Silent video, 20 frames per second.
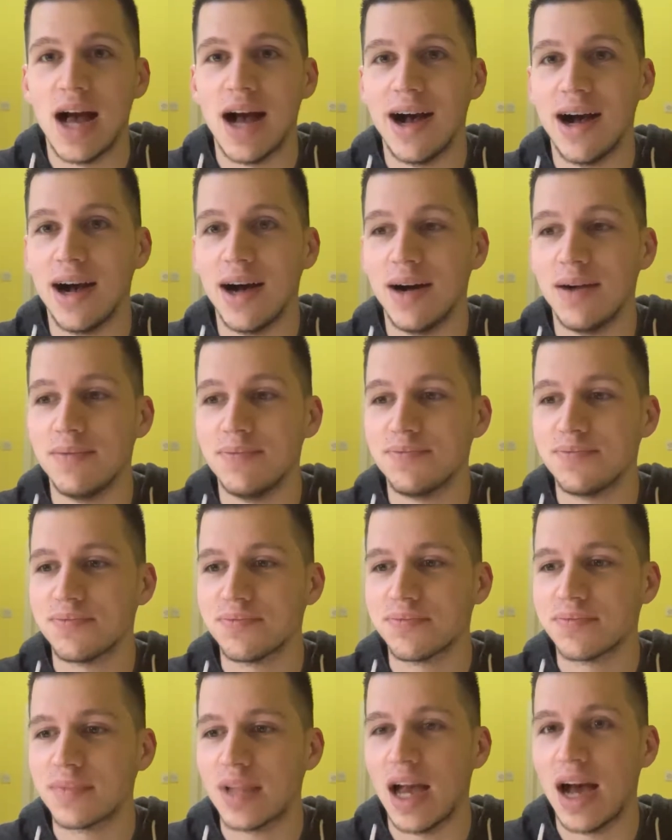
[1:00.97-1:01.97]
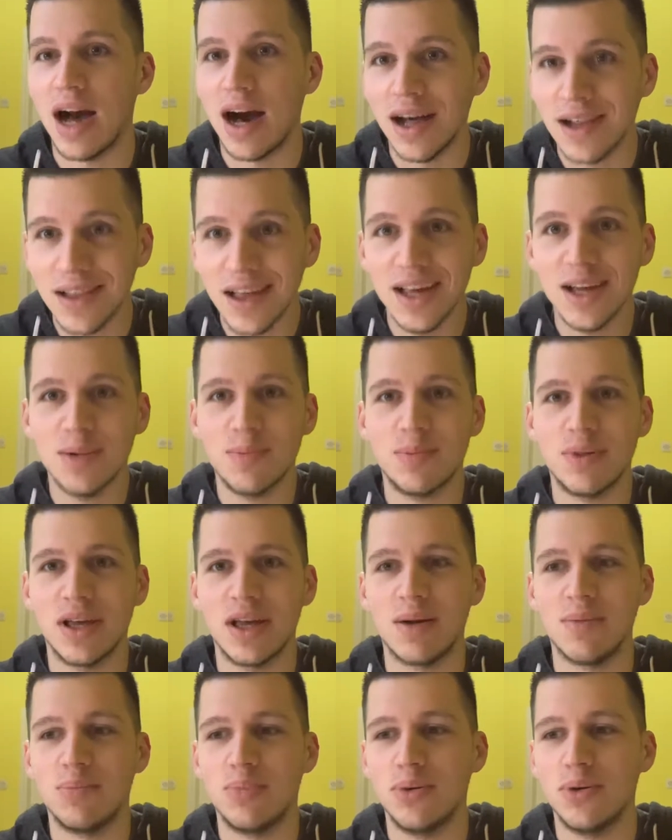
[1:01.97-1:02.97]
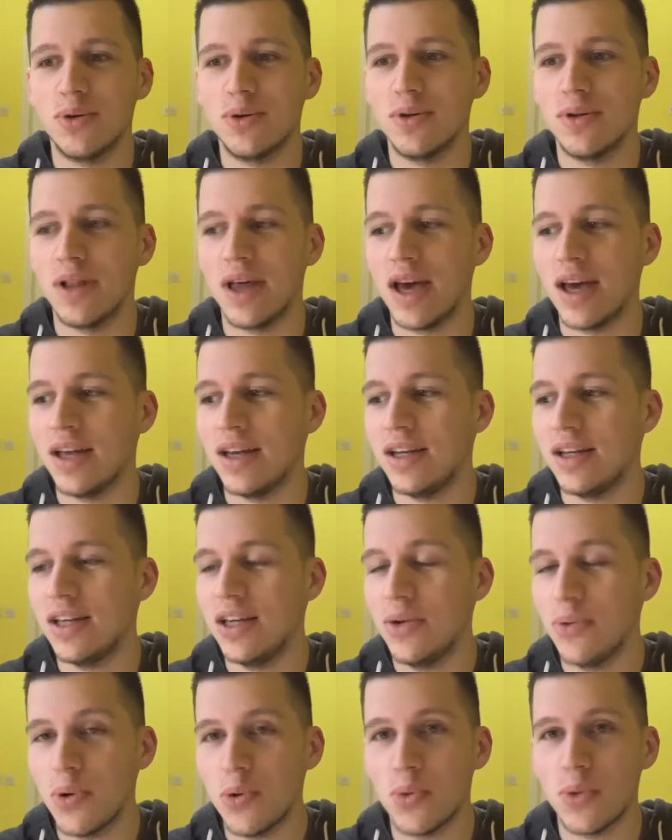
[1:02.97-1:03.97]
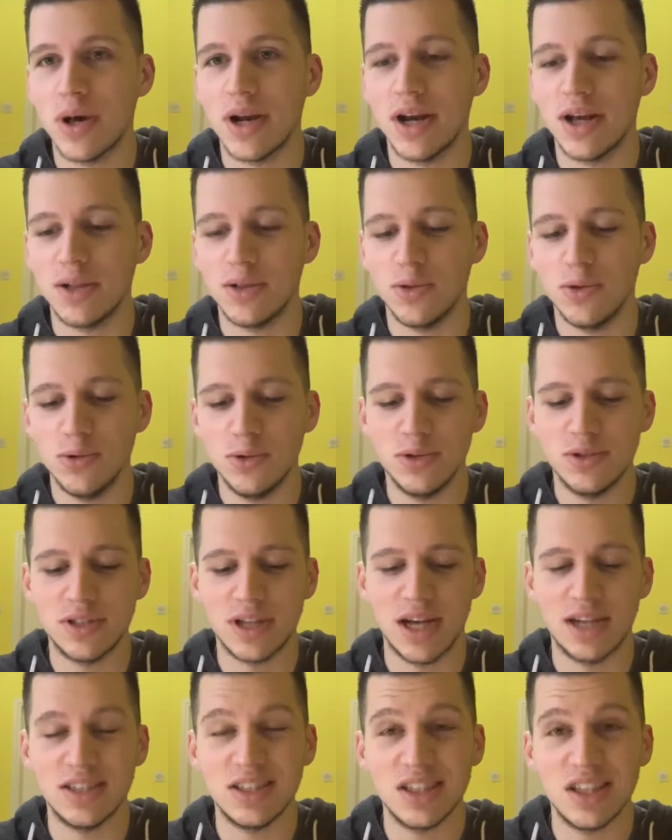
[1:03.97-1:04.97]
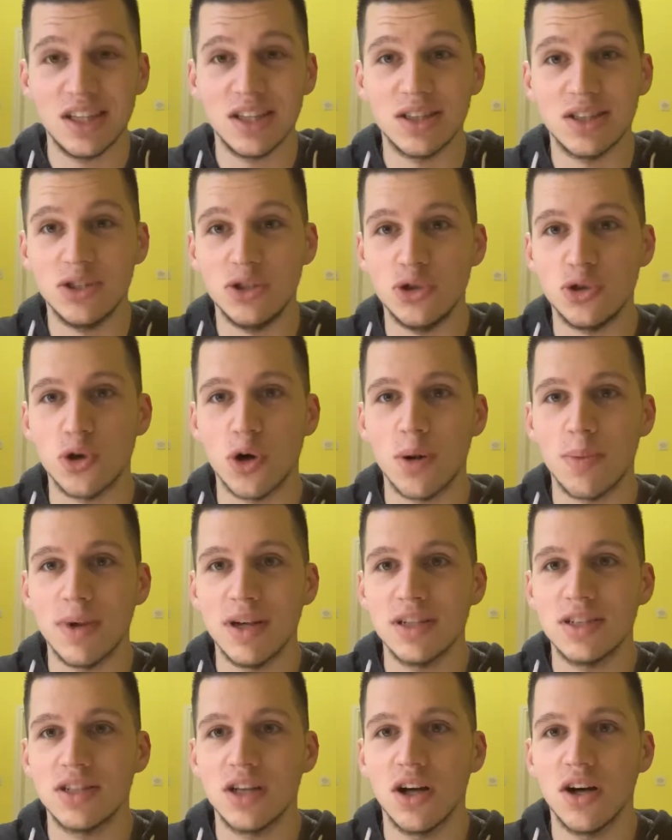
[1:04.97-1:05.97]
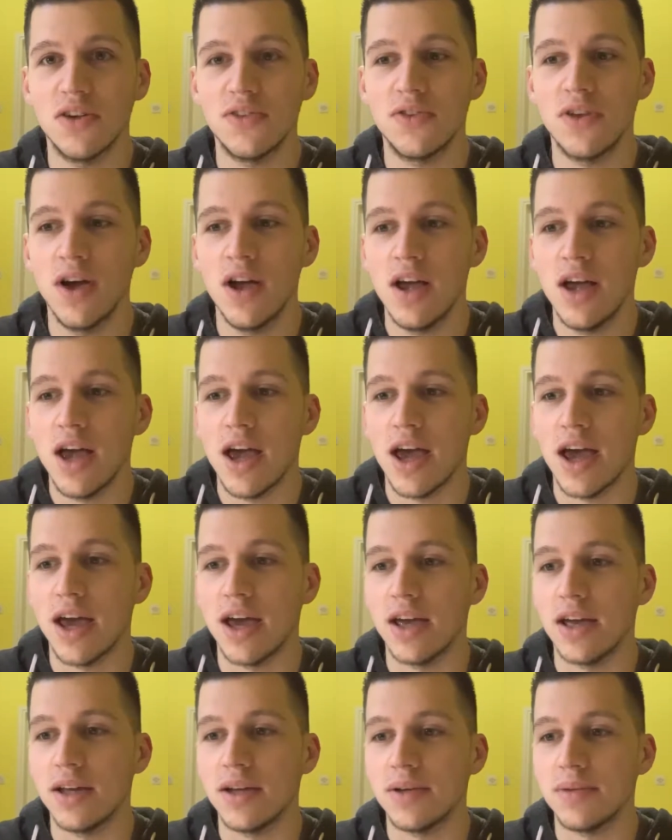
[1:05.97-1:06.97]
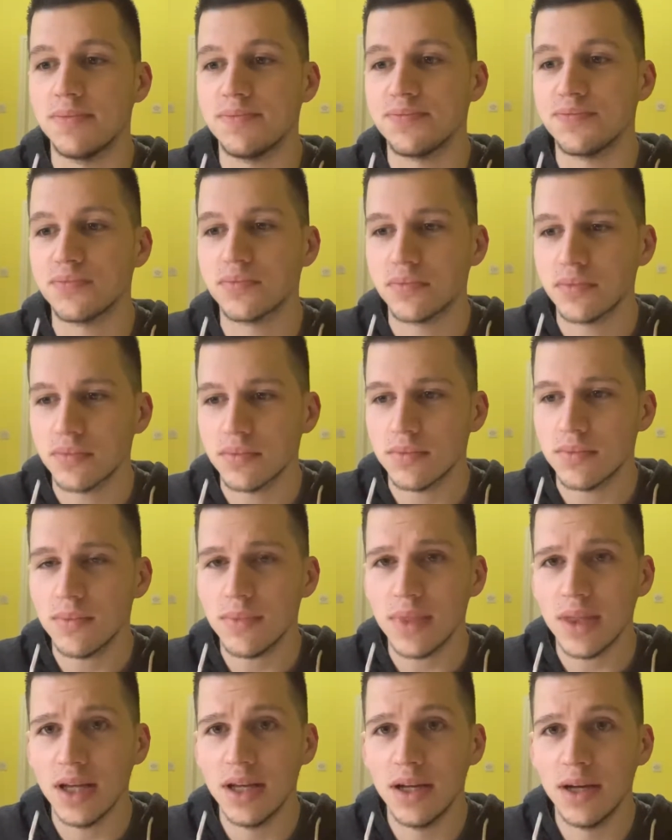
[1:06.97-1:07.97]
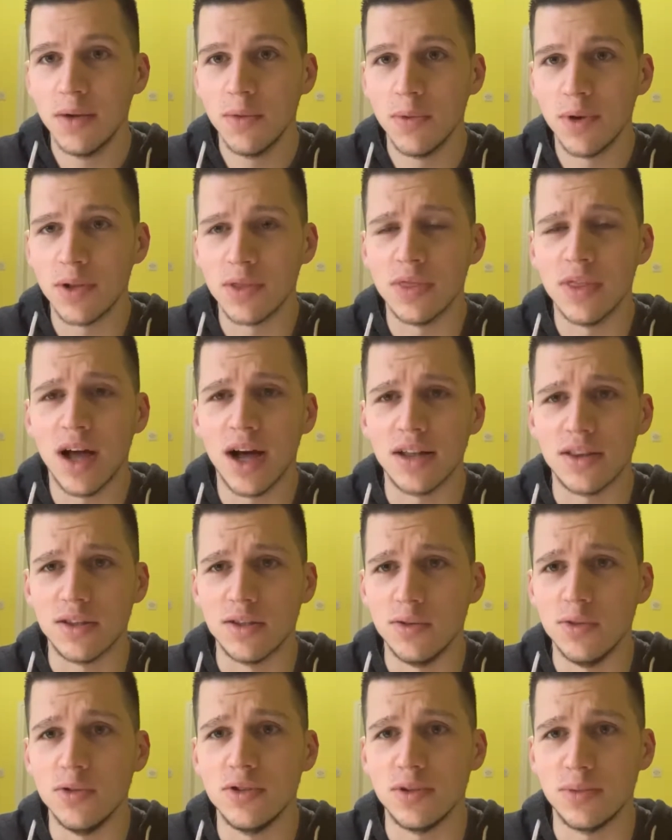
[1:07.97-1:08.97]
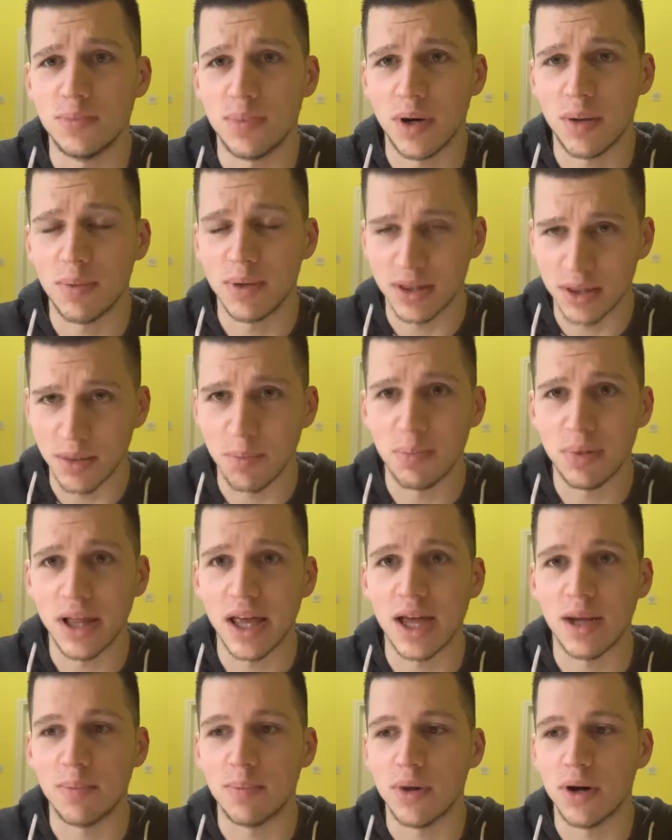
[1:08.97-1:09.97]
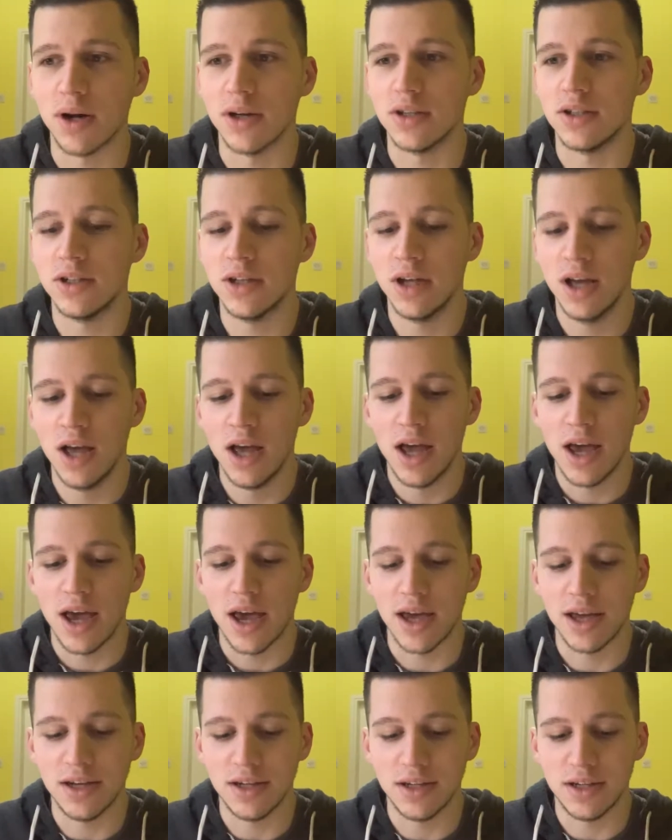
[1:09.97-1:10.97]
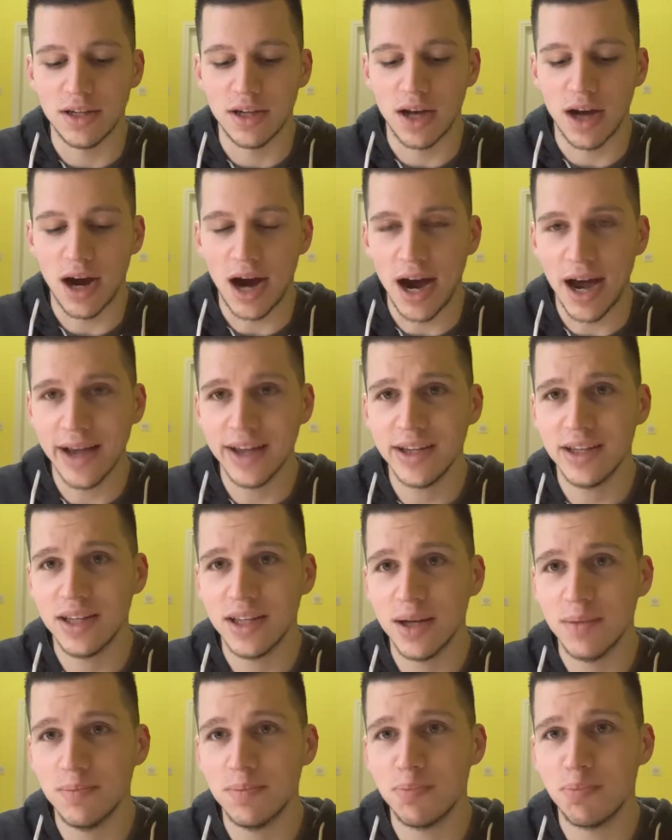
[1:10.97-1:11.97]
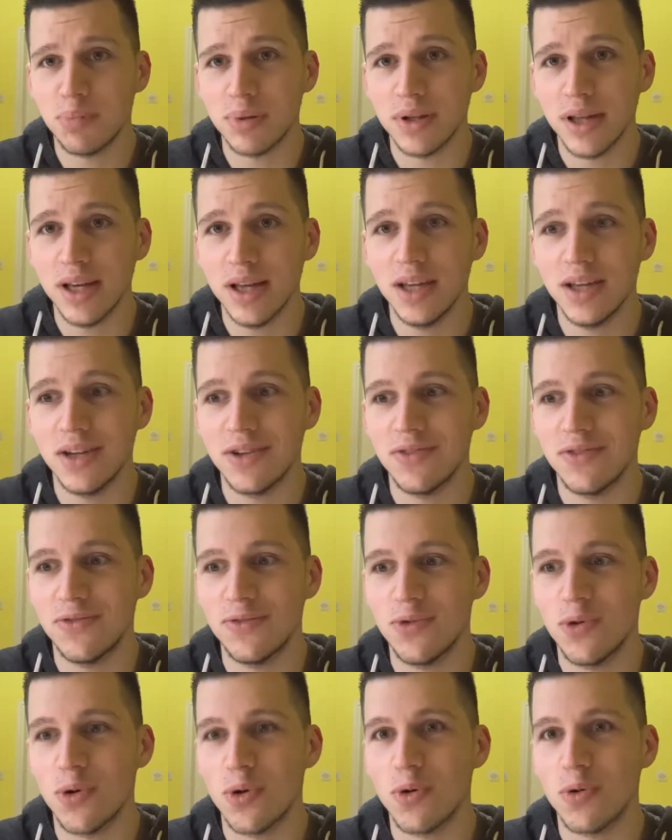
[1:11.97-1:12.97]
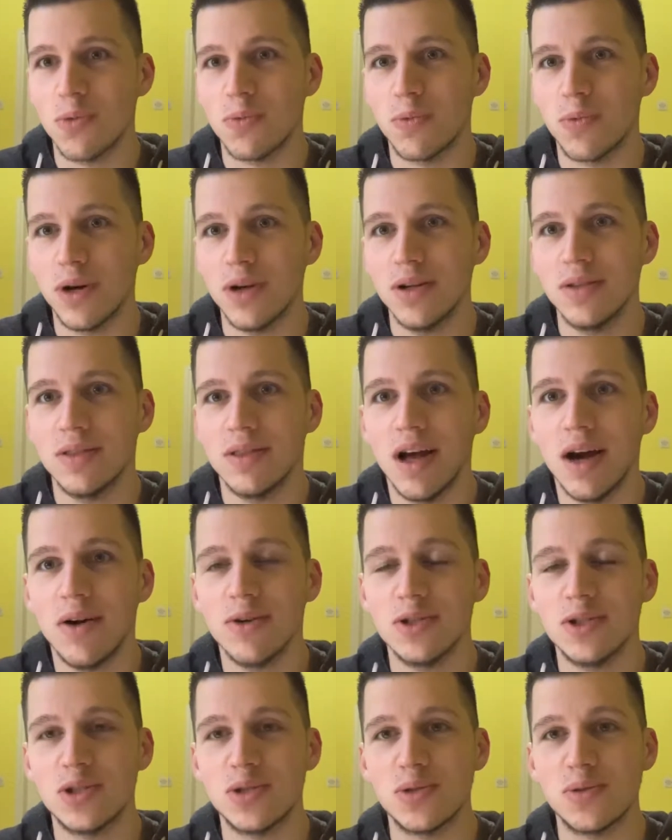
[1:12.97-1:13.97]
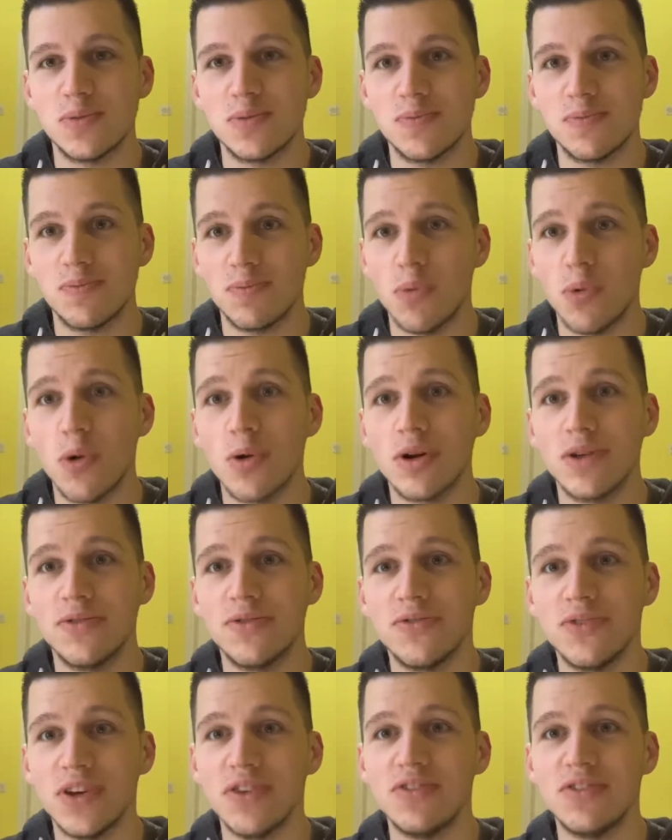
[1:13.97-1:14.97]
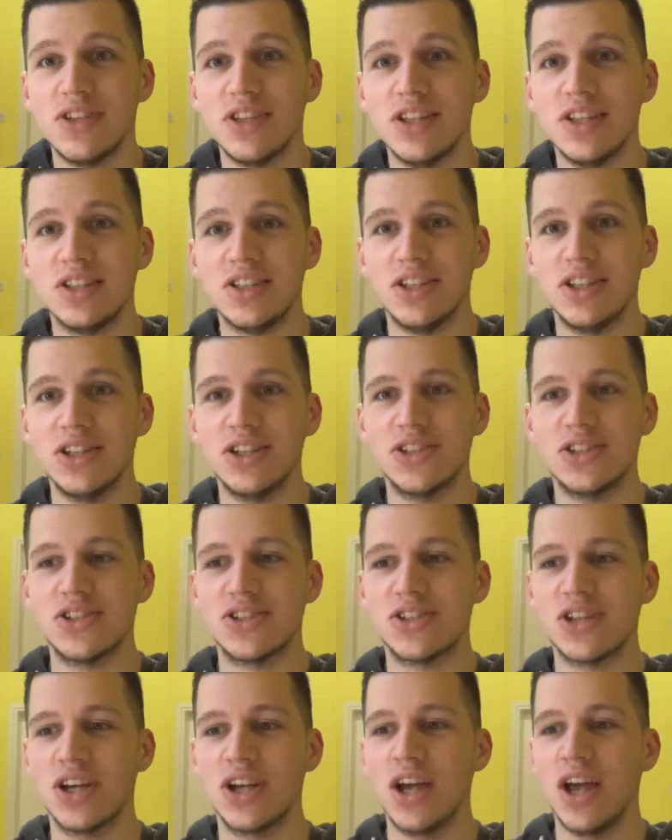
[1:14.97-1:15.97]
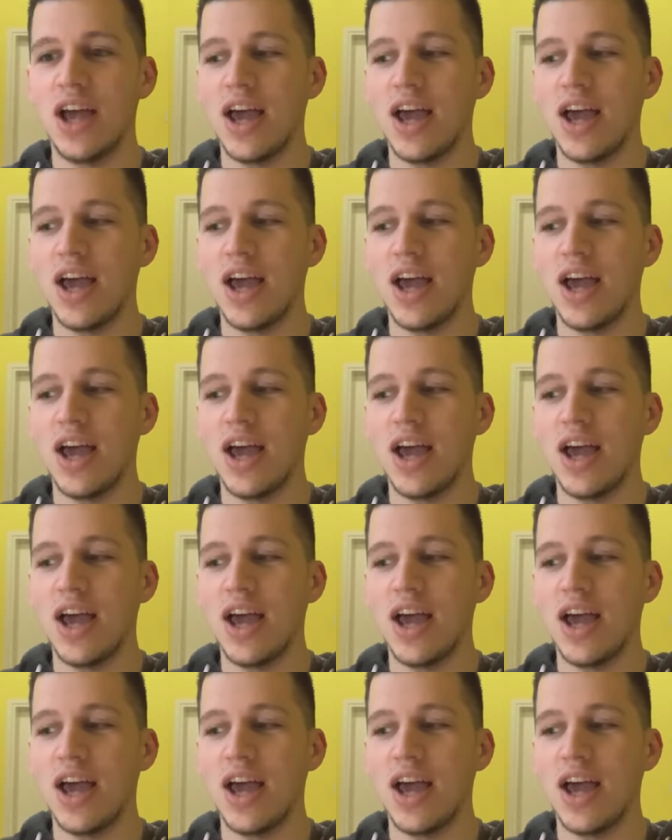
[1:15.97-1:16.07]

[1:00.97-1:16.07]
I like playing pool, and even when I lose, I still enjoy myself. And, well, not the losing part, but the playing part. And I kept playing for, well, now it's more than 15 years.